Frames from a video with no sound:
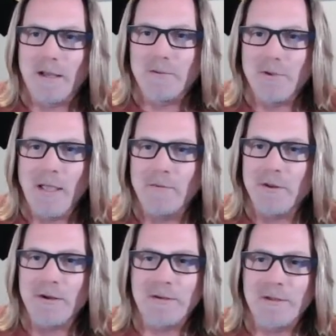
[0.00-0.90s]
We have
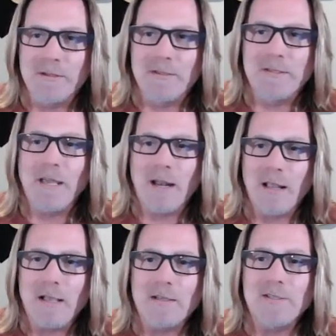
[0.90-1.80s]
on our deal, this is kind of
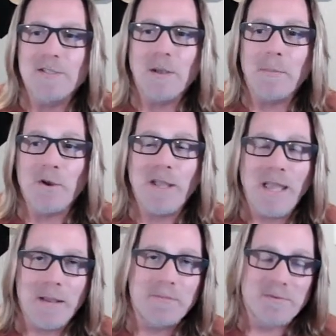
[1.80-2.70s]
like a summer
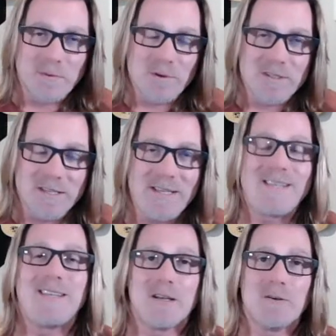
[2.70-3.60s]
camp for
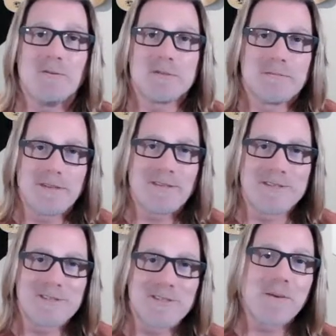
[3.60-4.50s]
CEOs,
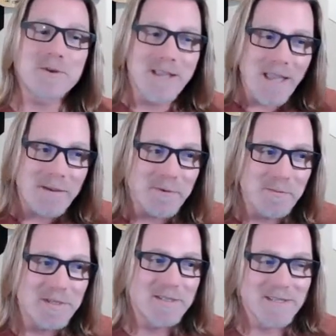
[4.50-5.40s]
summer camp for
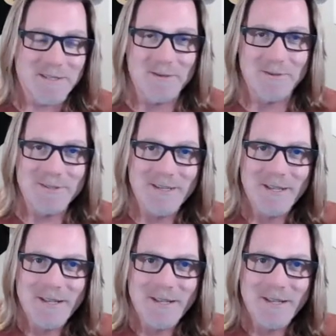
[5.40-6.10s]
business owners.